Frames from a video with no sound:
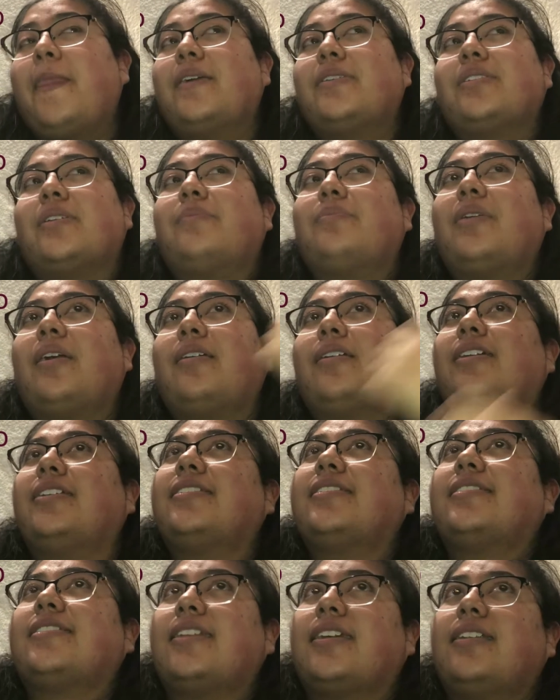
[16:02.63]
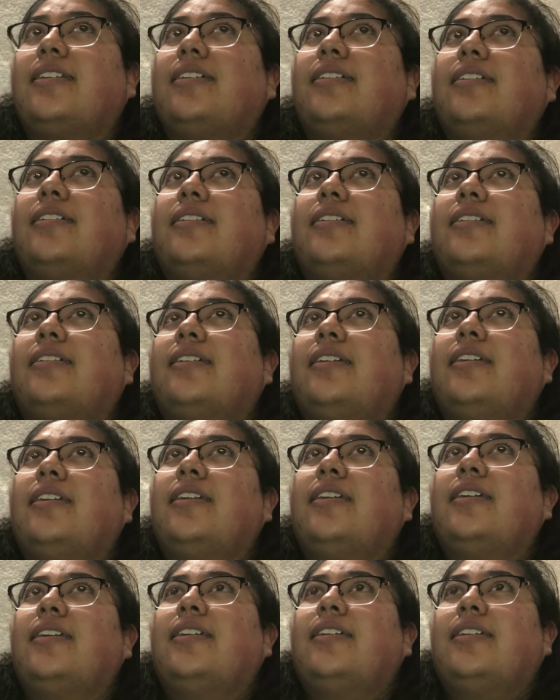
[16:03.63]
So I'm probably just gonna
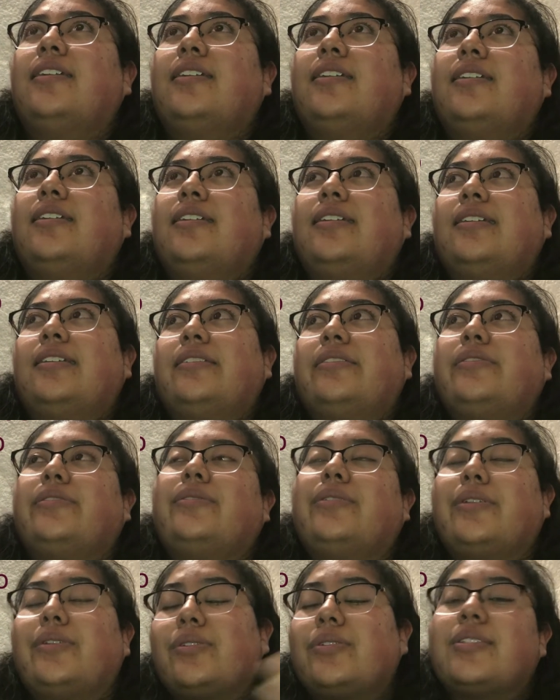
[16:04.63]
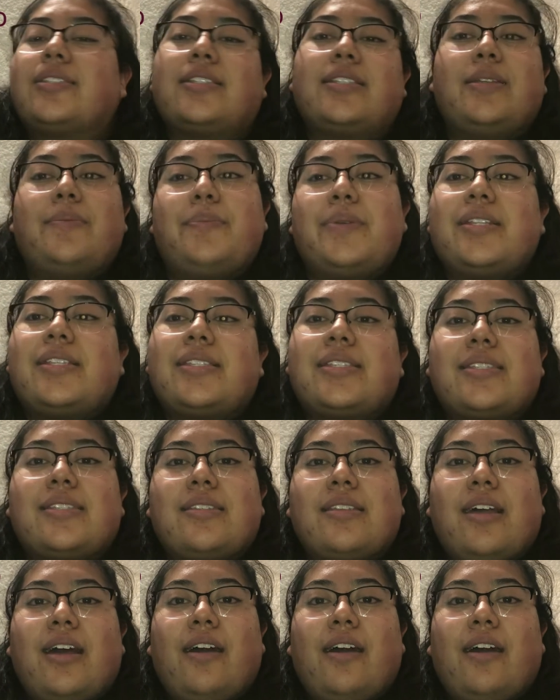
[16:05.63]
do little snippets